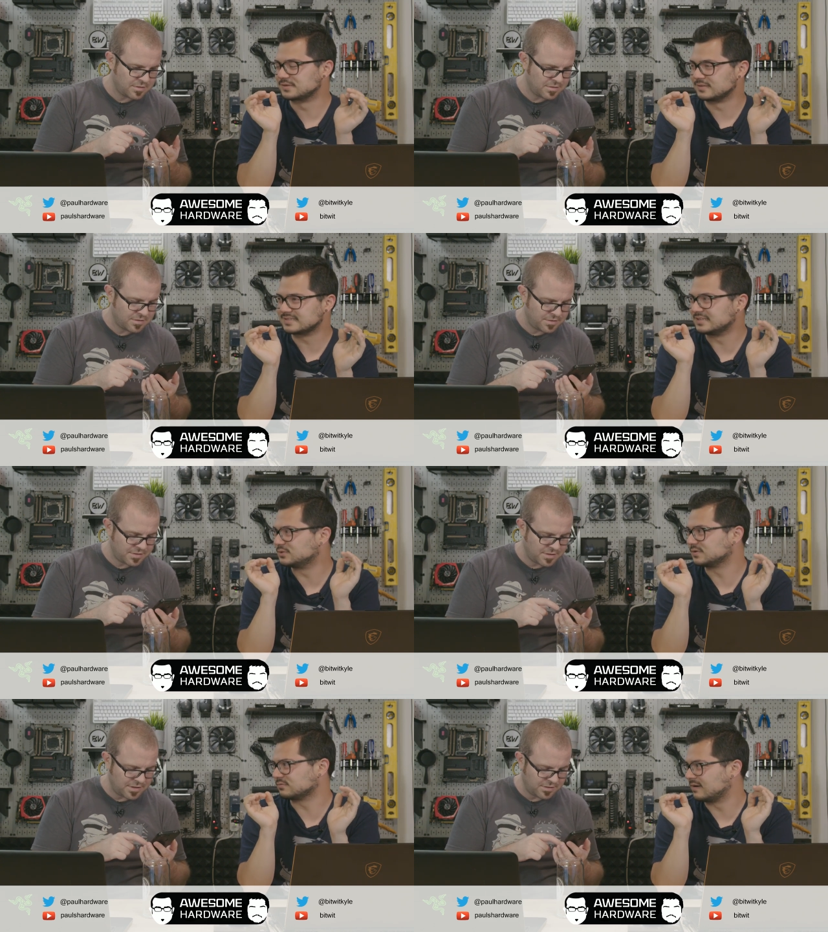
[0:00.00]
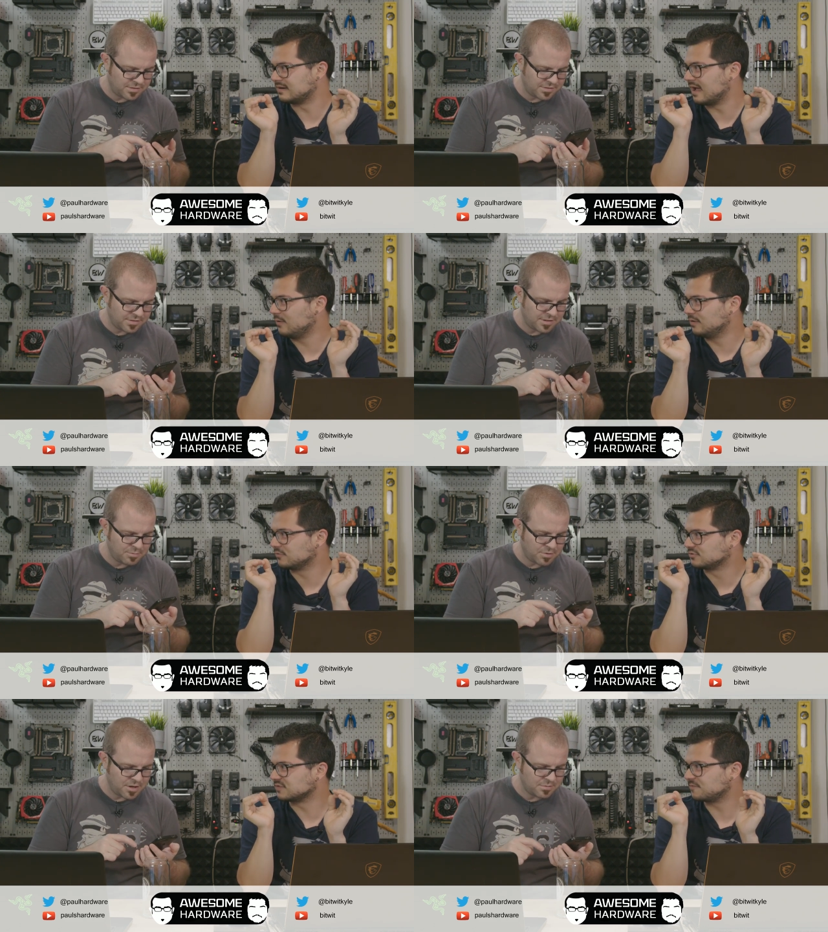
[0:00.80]
Speaker 1: are listening to us right now,
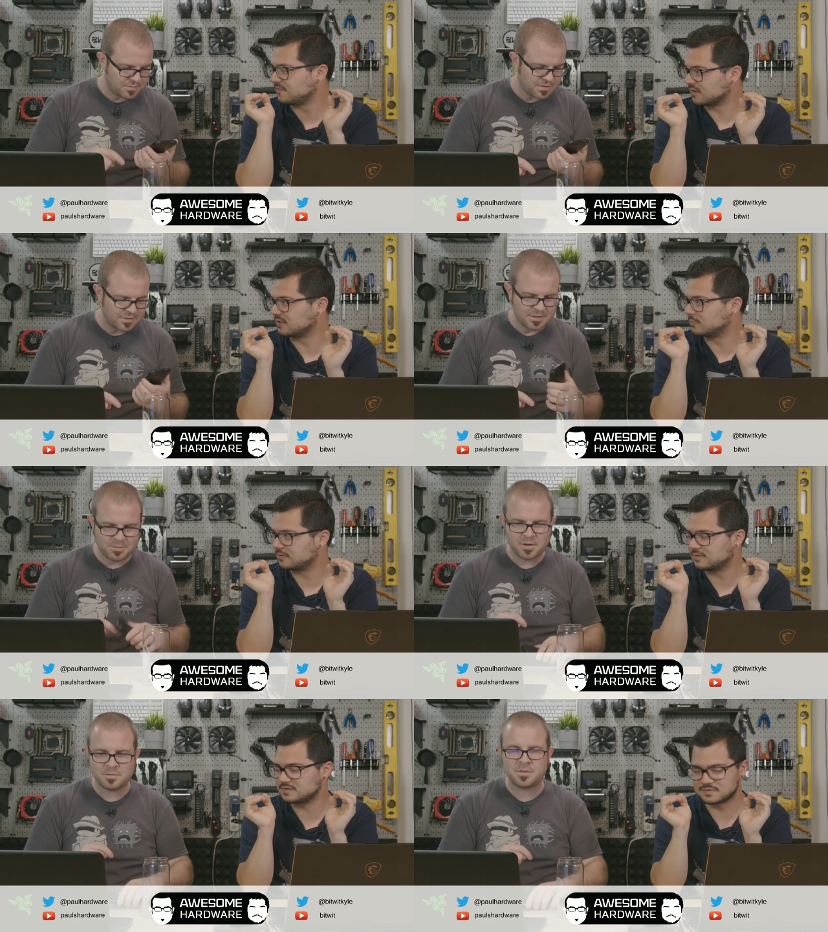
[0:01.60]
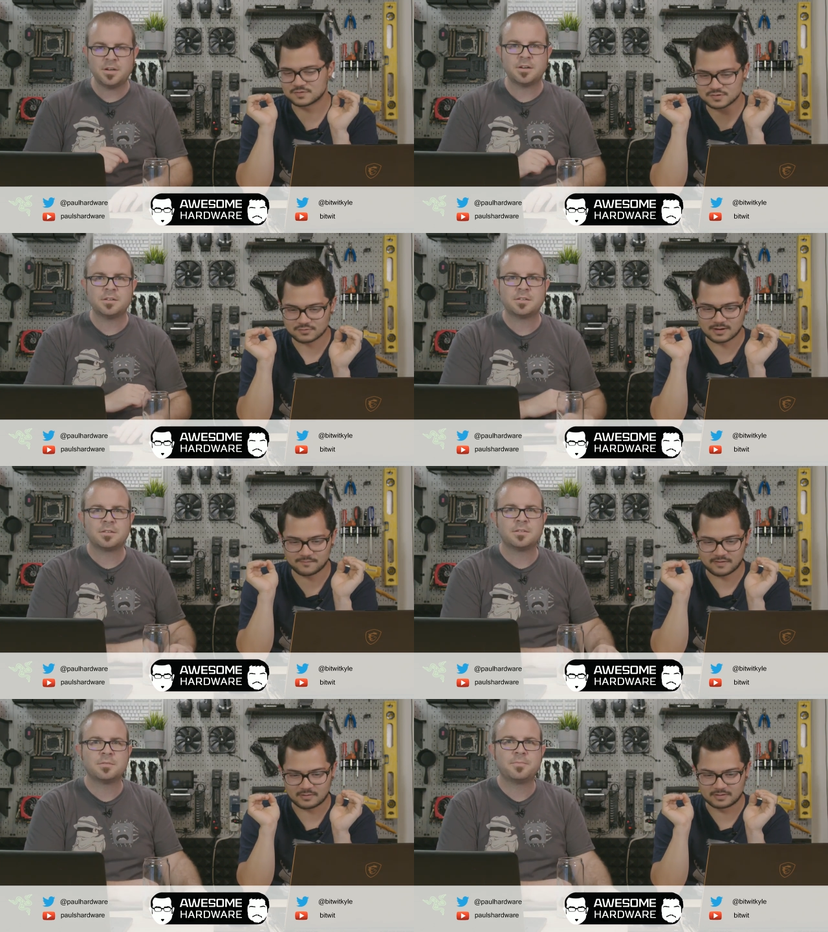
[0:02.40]
and they're probably, just fucking with probably, us. yeah. straight
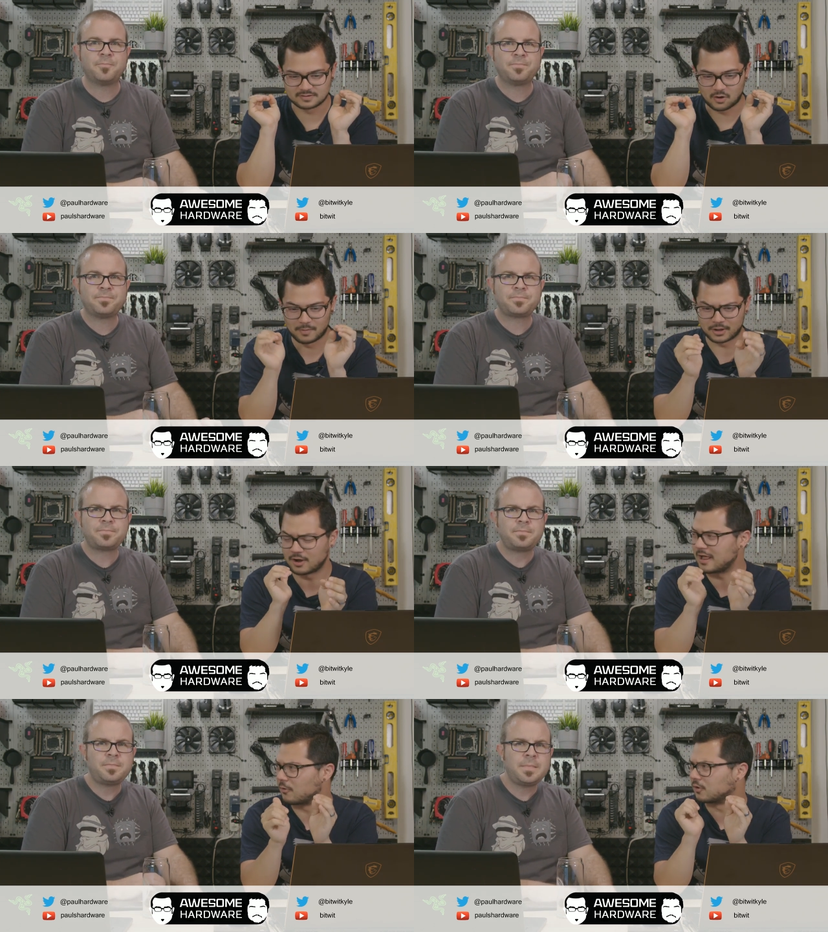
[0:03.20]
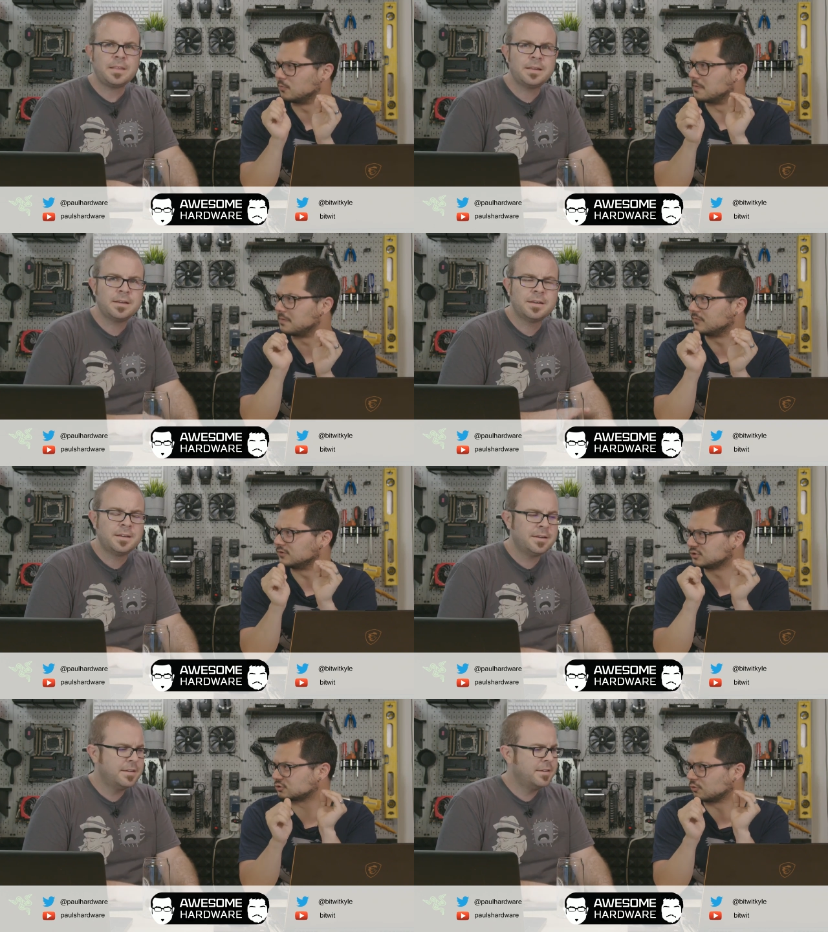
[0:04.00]
up fucking. Like, oh my god, how good would it be
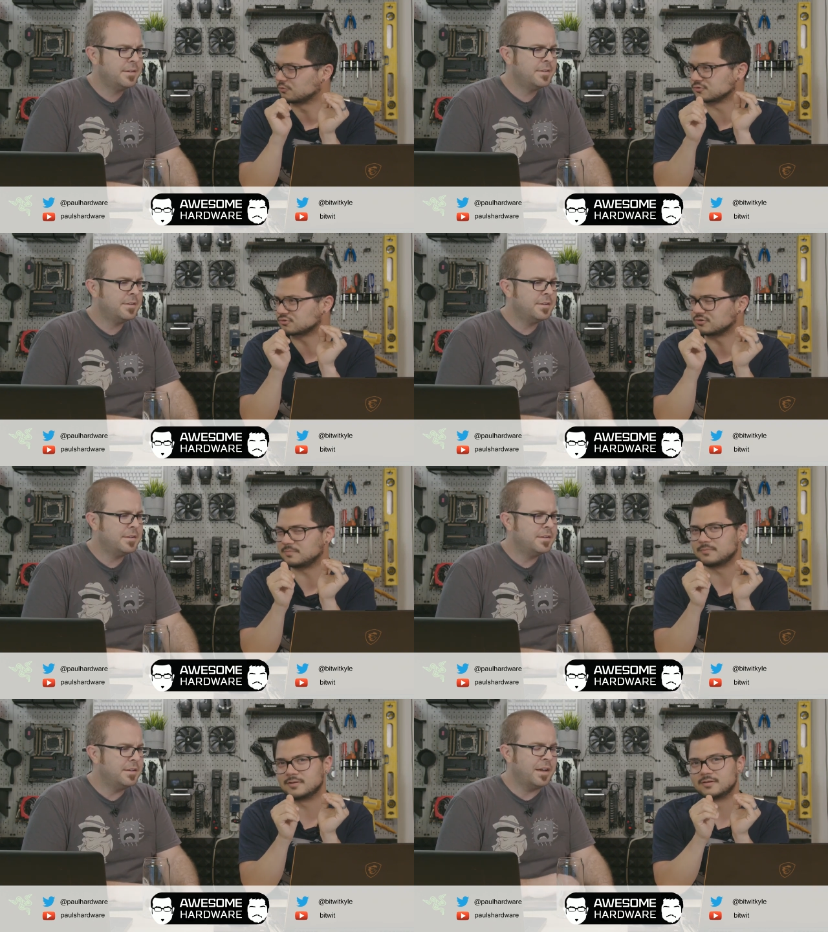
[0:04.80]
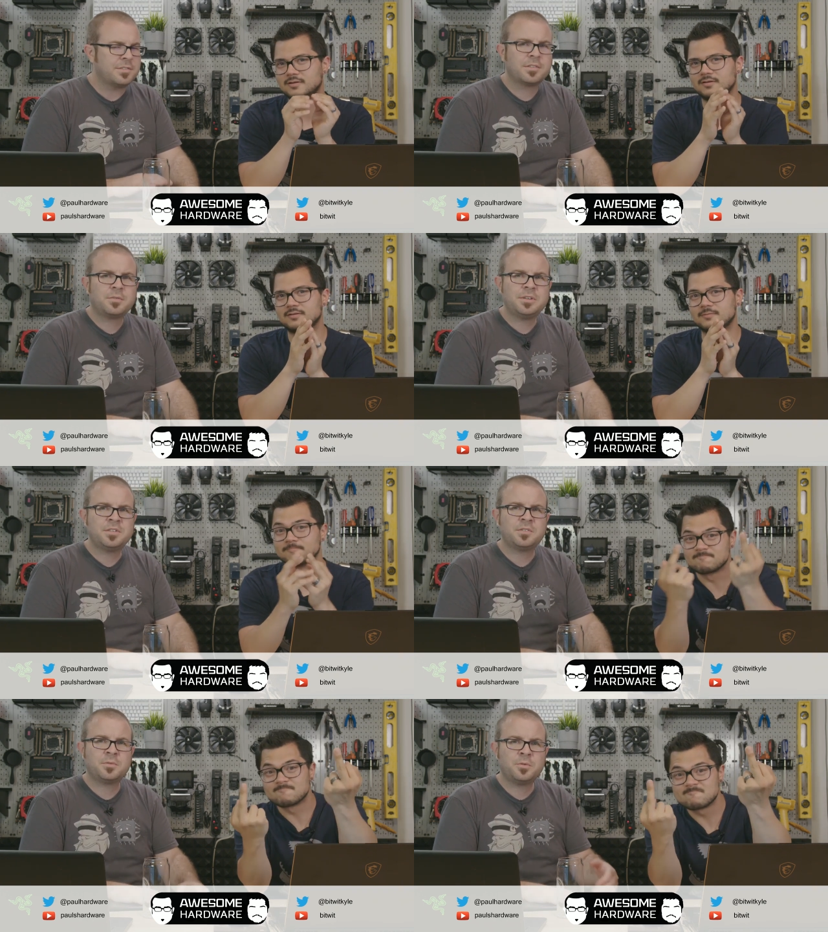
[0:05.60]
if we just trolled their stream?
Speaker 2: Yeah. So the
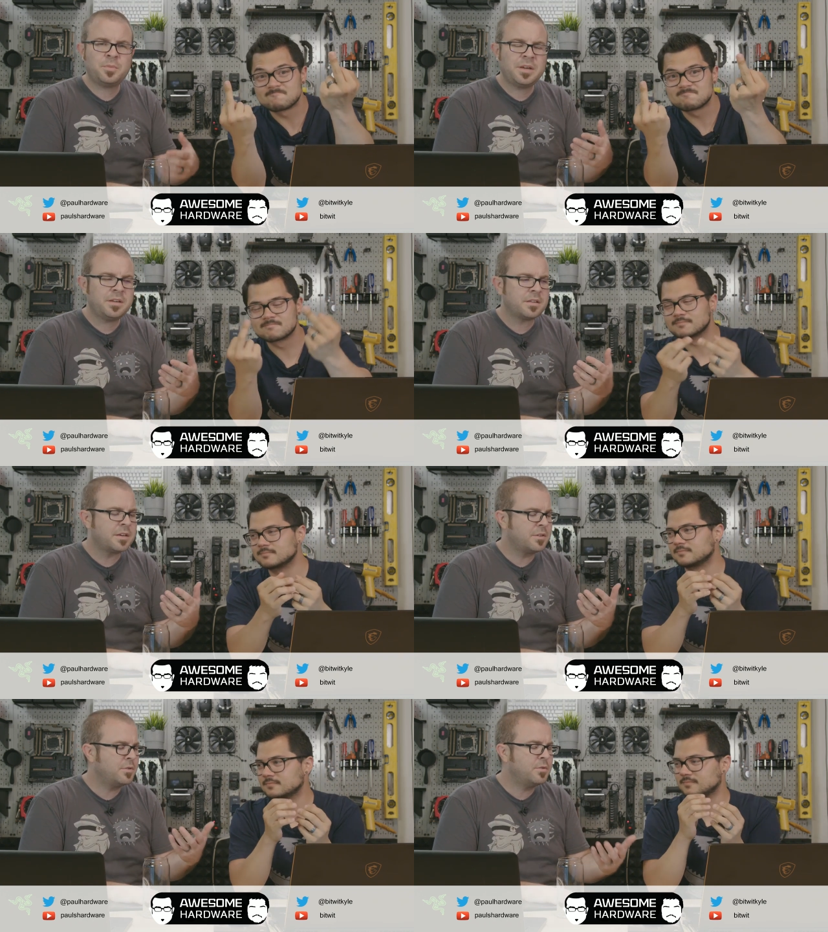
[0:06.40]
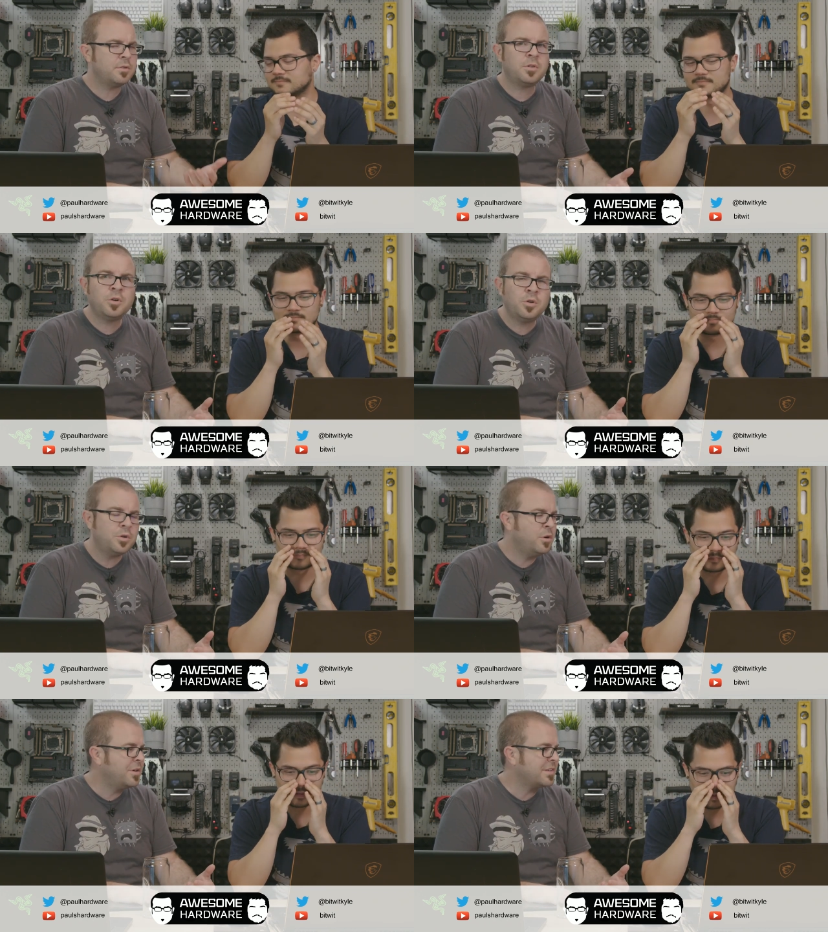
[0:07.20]
question would be like, who
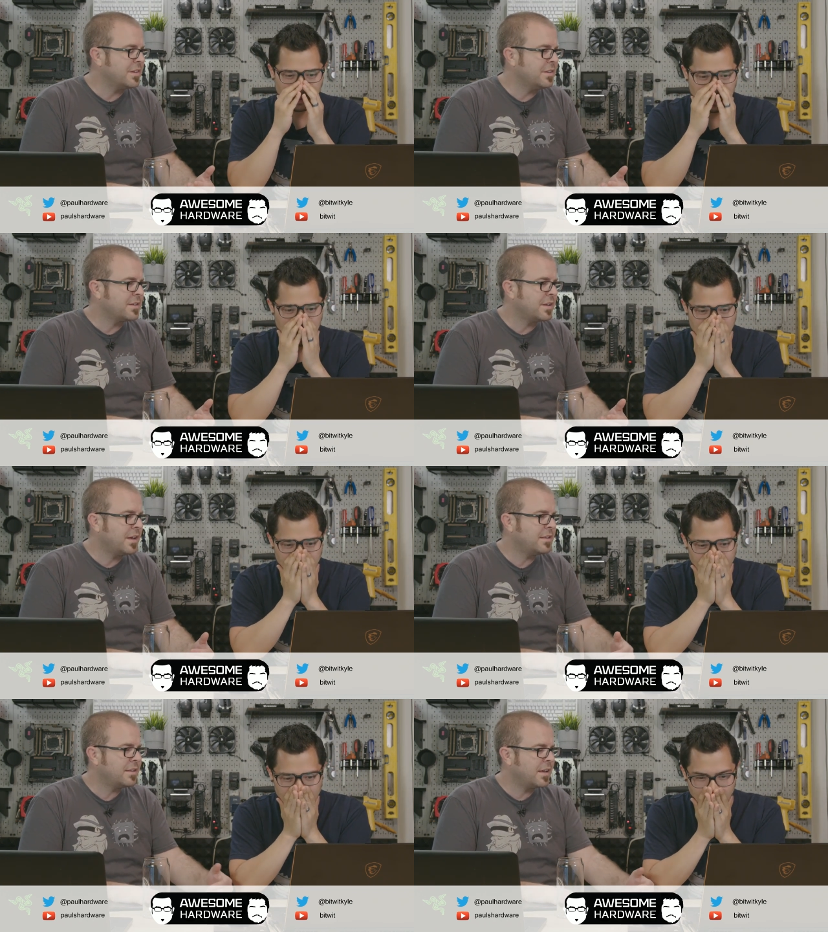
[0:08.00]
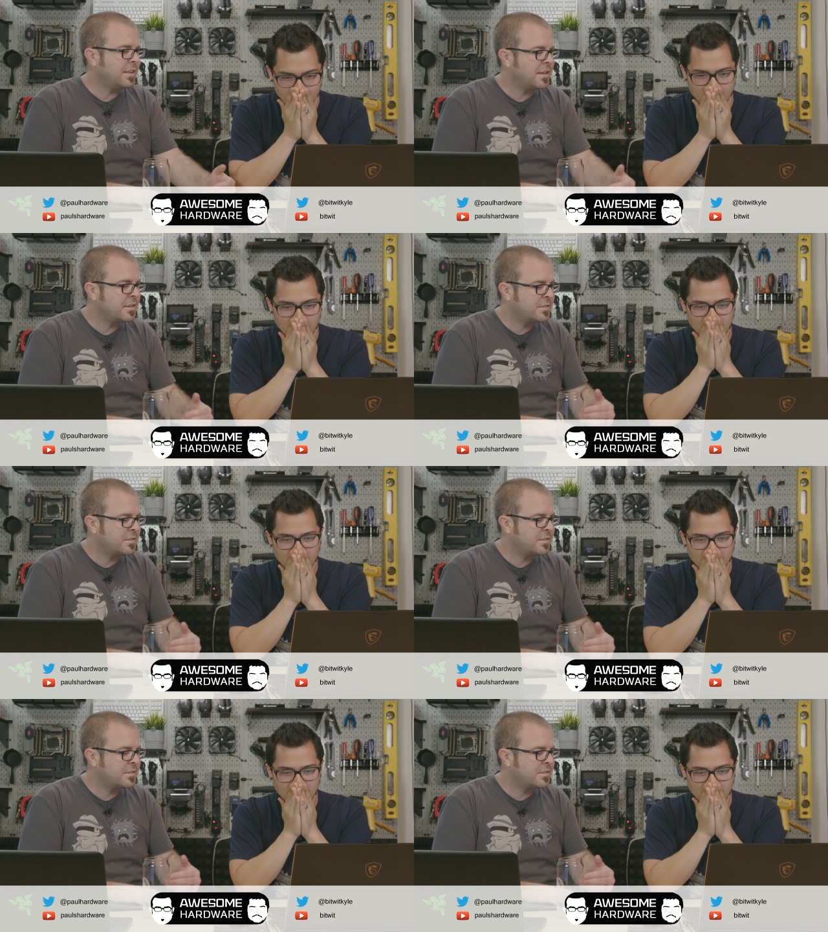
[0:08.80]
who who is it, and and like